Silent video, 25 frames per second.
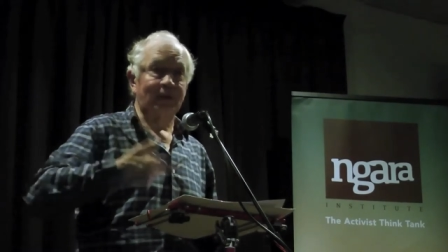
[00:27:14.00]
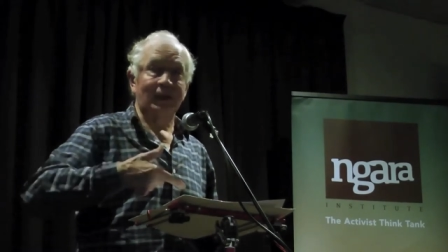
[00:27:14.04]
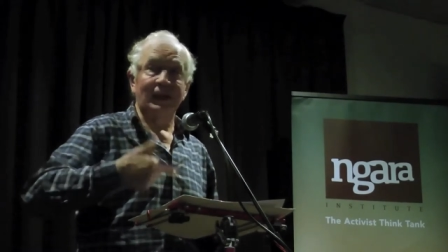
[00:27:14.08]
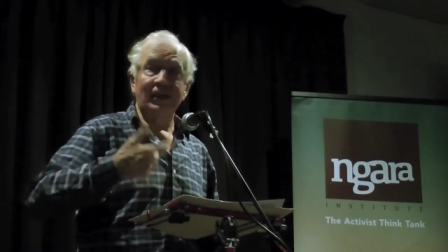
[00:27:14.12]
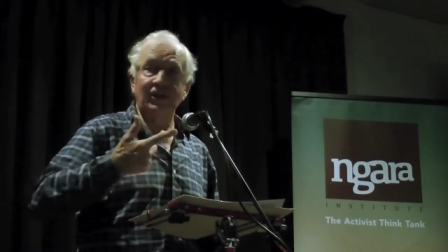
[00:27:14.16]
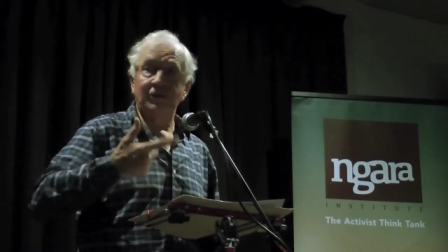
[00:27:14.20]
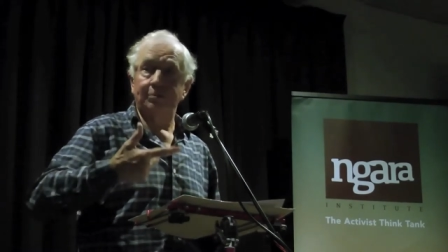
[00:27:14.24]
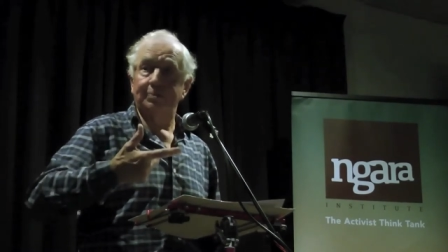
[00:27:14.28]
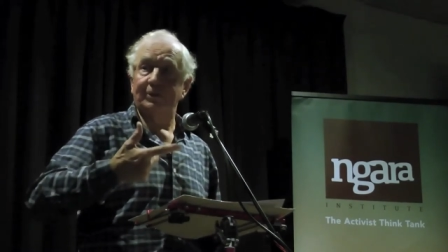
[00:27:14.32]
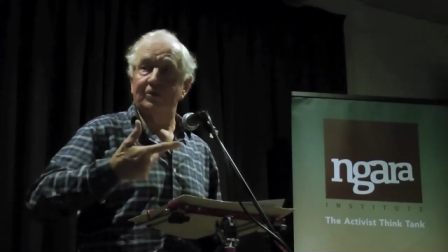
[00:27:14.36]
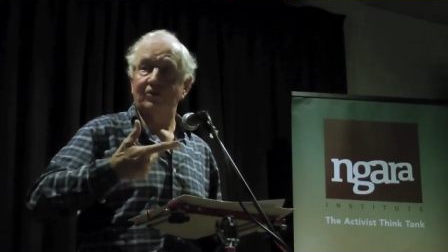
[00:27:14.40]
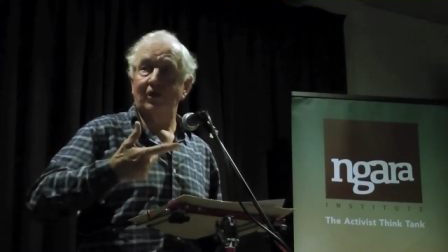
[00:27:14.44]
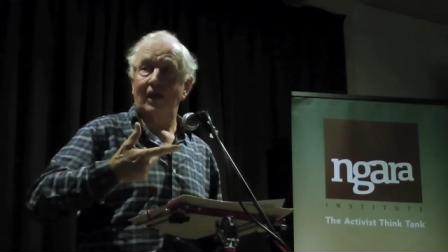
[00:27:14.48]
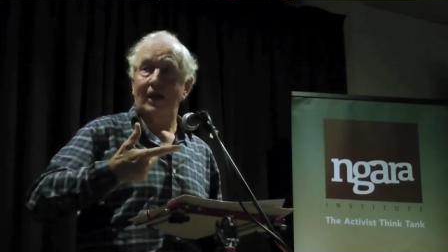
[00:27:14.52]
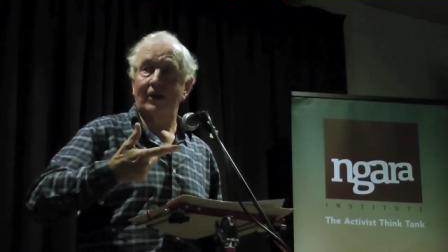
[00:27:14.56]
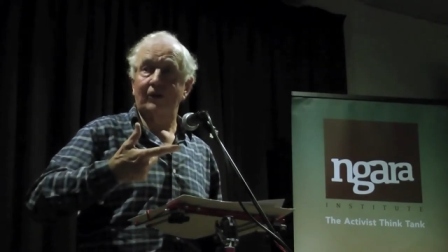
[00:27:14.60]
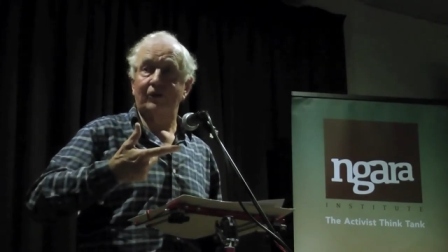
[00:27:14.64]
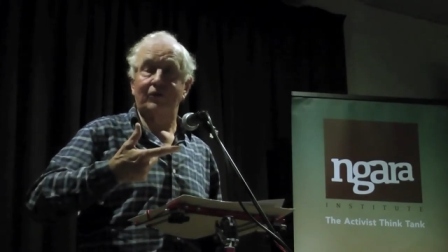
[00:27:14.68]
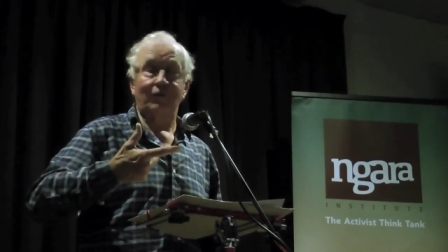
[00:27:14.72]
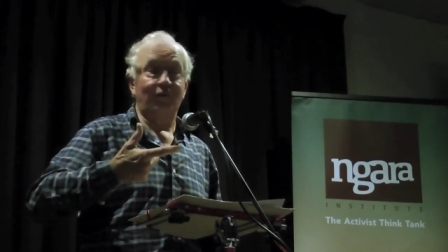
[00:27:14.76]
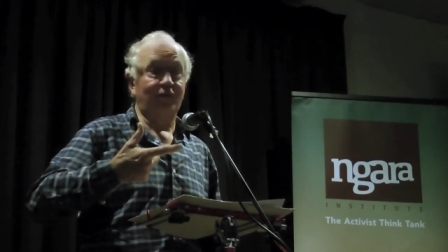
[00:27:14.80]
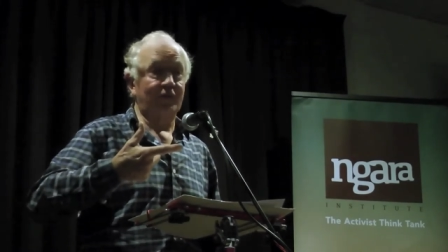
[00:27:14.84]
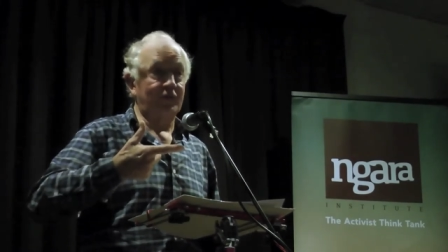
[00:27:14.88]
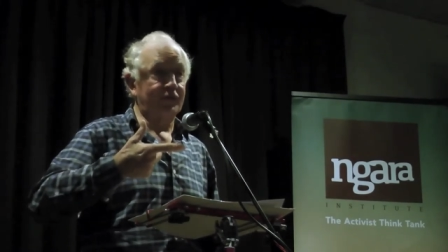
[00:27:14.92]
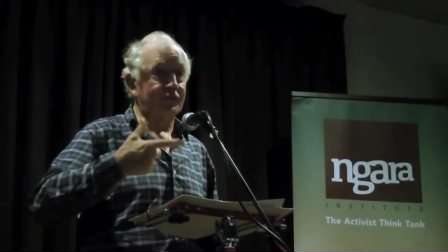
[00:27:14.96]
police
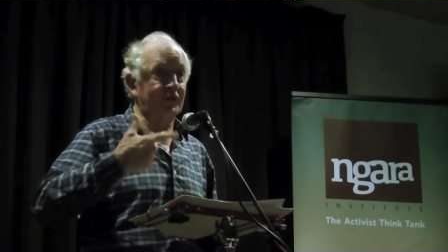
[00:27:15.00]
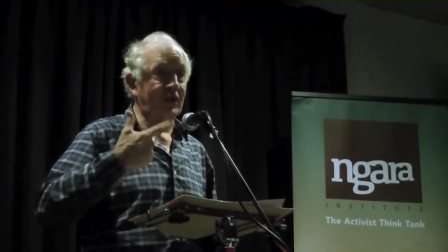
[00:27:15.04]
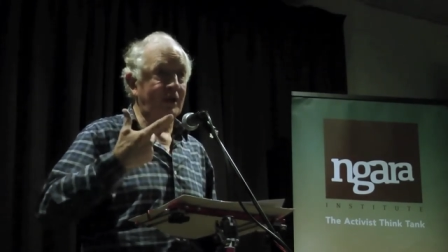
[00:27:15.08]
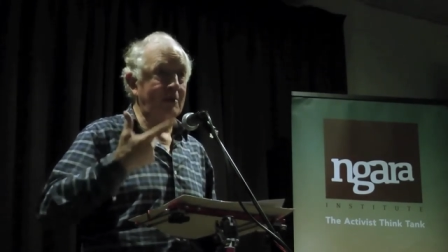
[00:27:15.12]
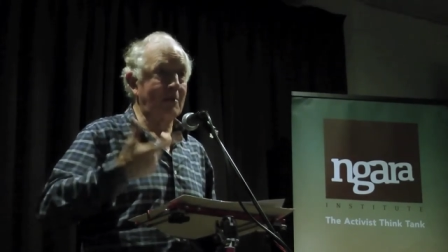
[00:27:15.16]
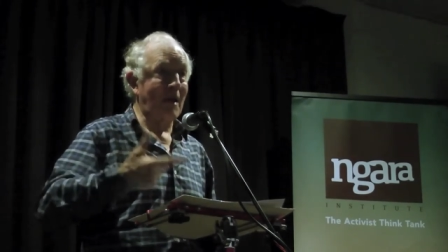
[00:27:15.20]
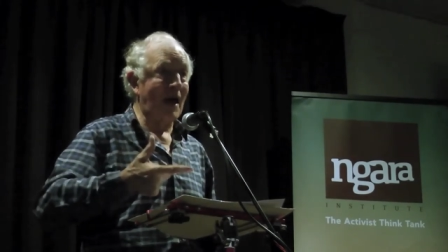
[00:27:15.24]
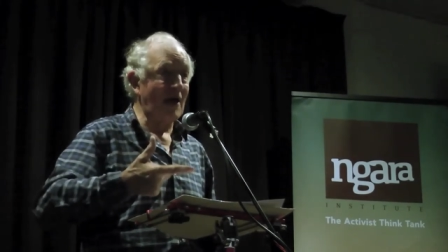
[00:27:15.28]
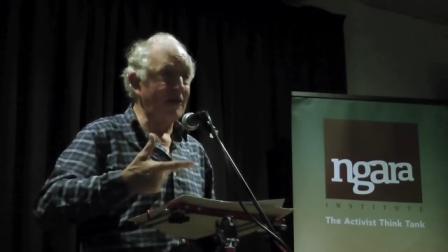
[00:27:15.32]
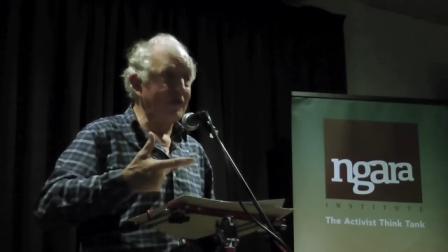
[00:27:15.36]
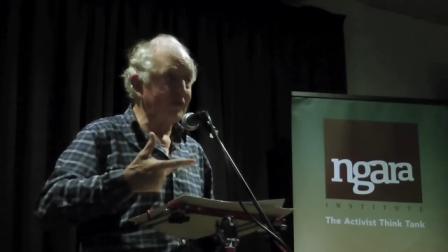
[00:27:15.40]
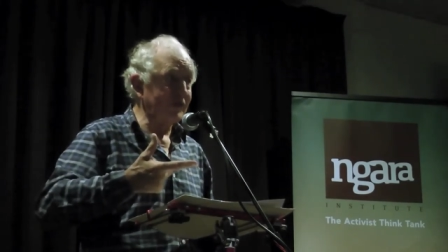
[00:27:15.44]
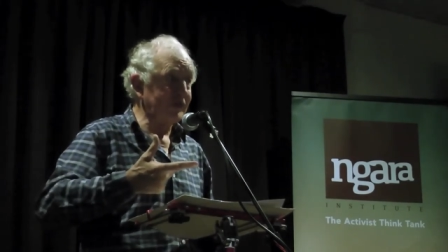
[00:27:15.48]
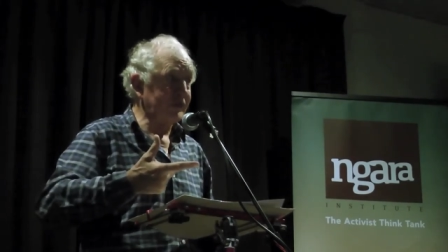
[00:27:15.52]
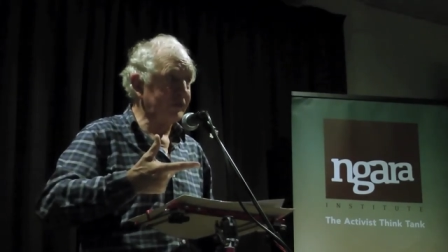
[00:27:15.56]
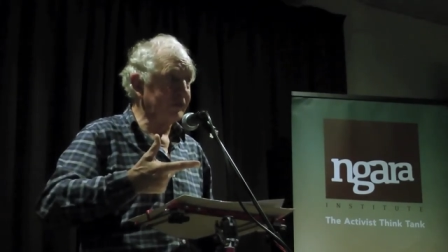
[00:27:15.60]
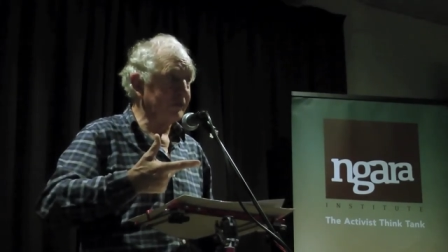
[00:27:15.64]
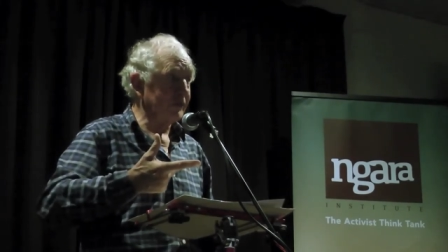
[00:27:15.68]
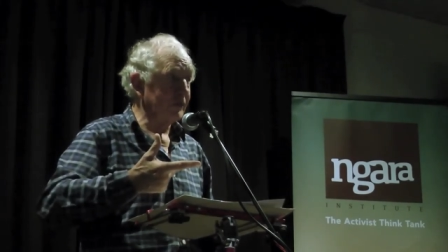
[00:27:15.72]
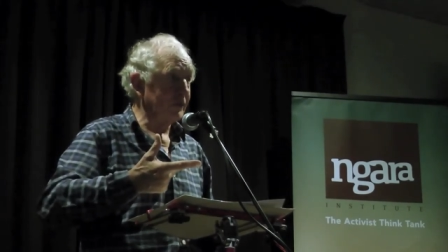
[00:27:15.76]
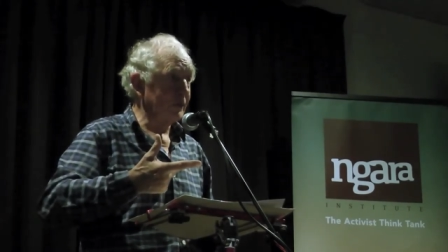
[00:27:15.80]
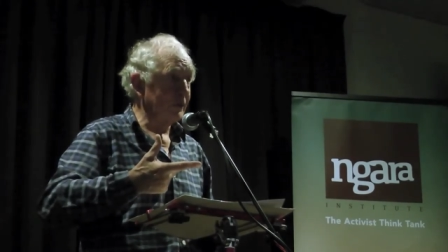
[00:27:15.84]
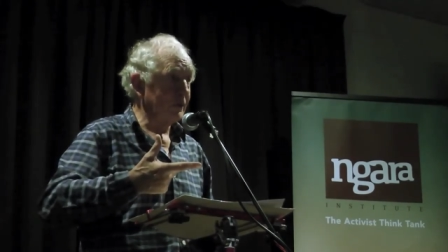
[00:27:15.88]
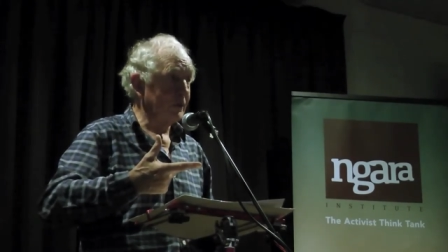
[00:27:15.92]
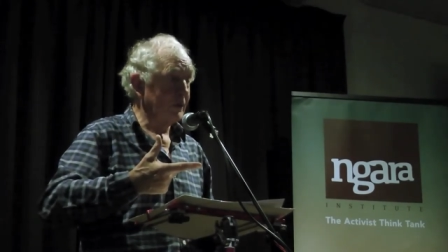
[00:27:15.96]
protection for three
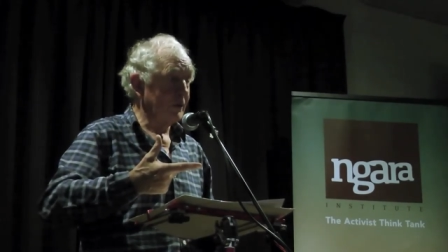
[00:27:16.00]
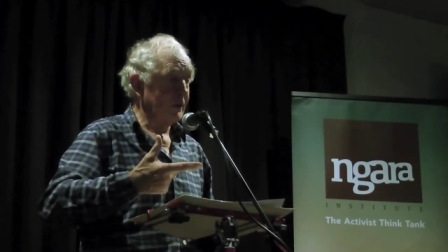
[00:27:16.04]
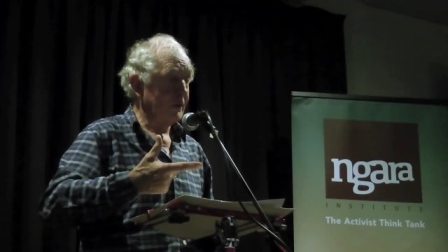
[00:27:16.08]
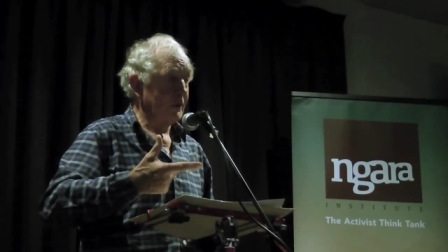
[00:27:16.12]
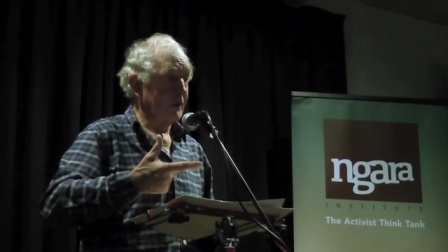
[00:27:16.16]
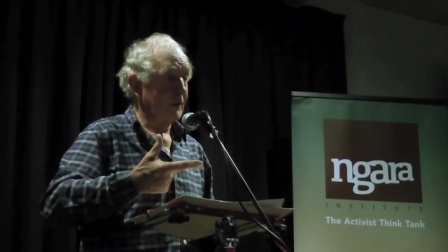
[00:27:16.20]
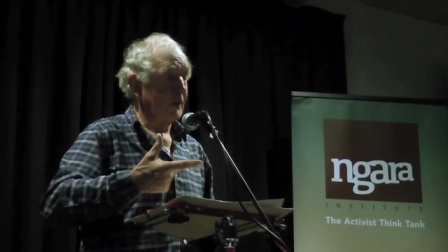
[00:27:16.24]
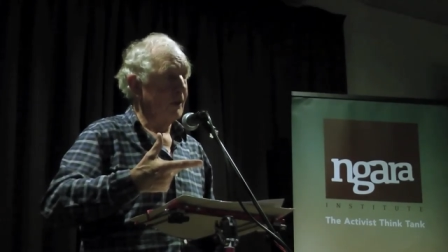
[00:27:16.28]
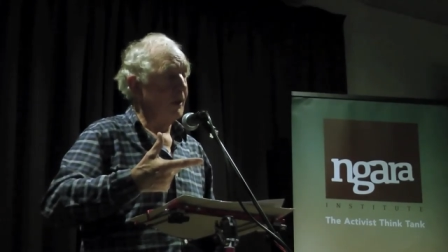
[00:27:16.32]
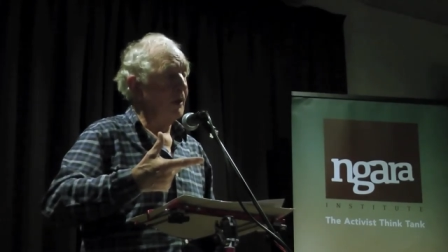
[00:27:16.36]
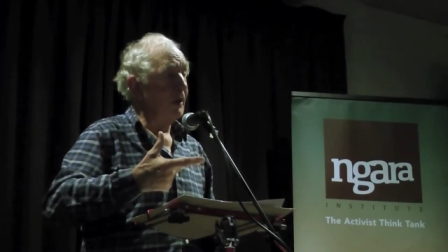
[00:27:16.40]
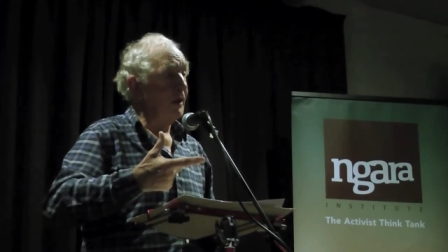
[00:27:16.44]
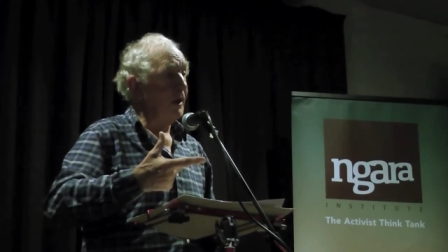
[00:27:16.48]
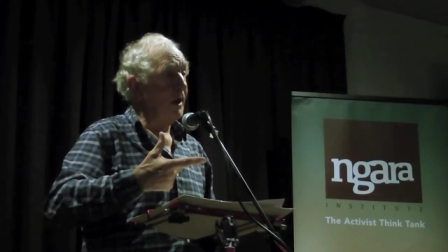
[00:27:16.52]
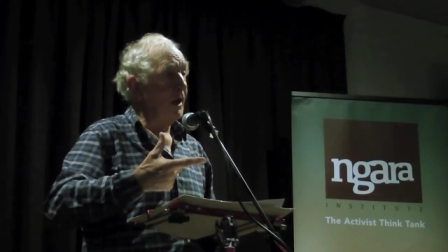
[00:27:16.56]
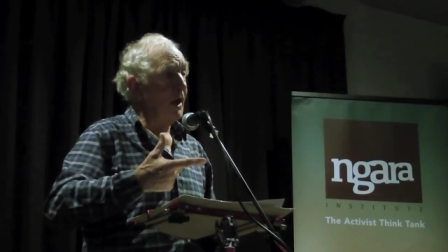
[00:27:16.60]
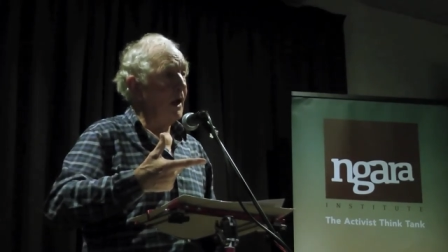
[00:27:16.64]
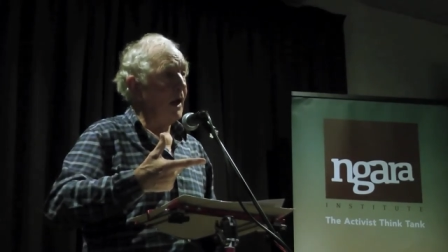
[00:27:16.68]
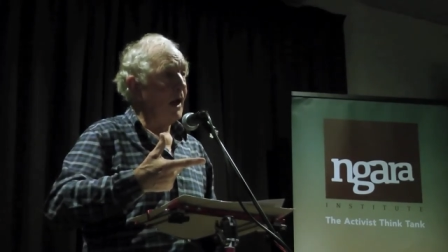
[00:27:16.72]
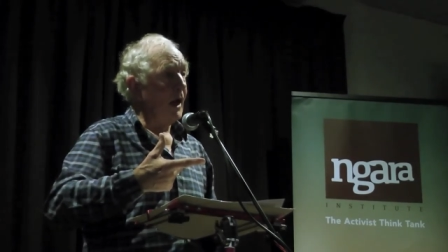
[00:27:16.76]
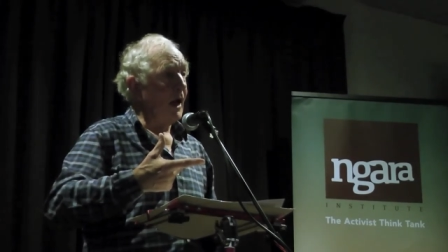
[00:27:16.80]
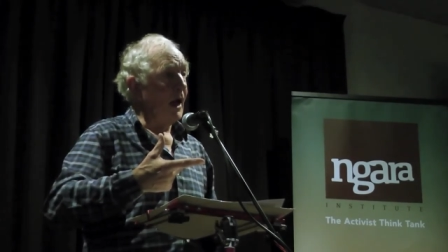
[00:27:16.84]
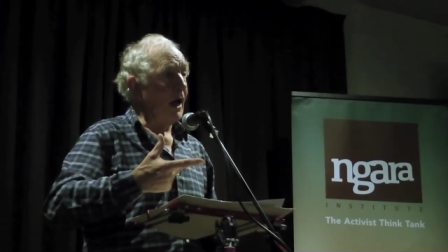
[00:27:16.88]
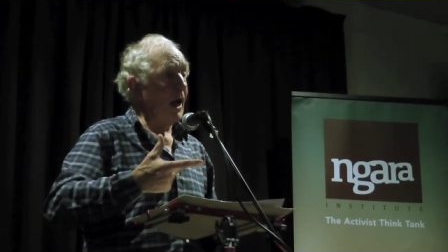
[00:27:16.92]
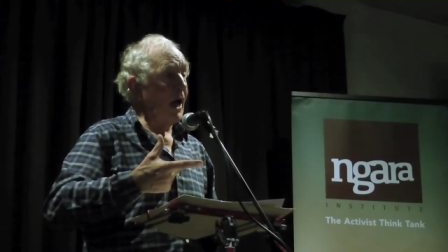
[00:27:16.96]
months,
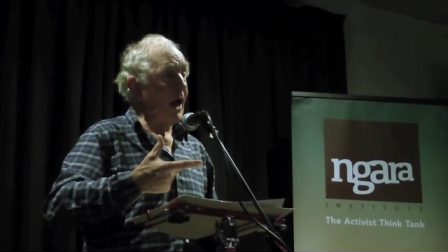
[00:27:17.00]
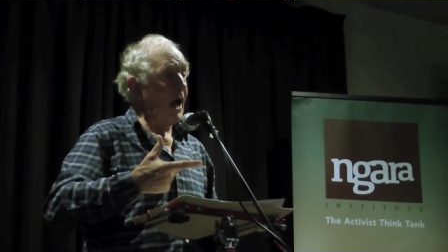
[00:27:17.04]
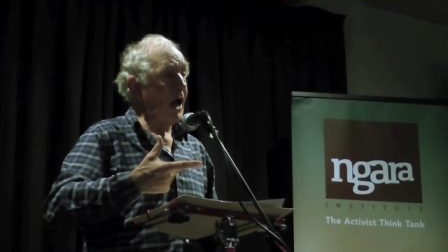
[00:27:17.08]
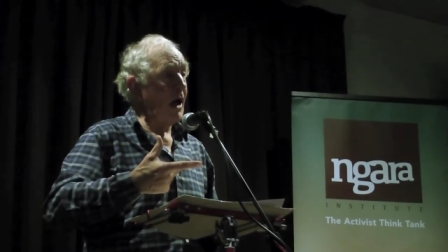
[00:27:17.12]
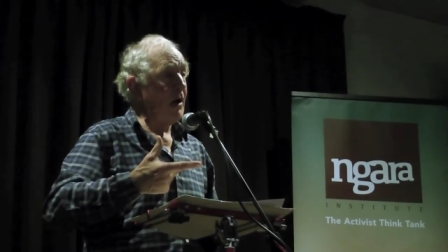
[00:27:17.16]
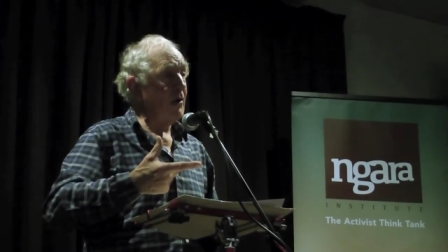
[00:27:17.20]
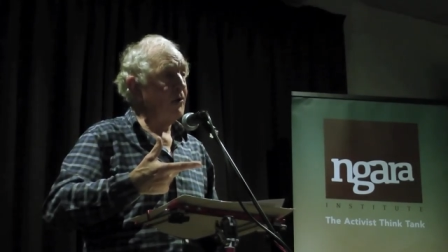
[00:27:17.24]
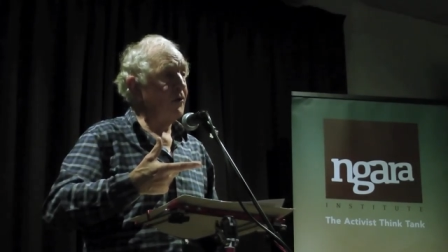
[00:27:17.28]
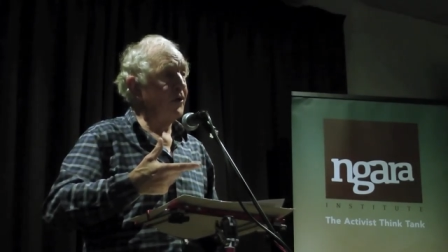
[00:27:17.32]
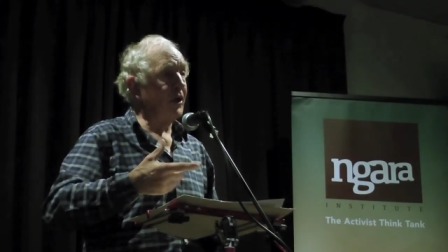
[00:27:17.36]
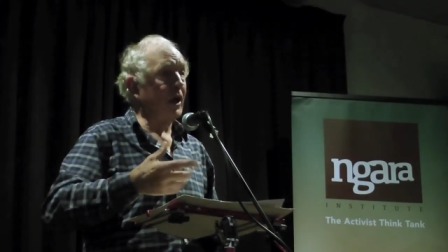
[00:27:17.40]
uh,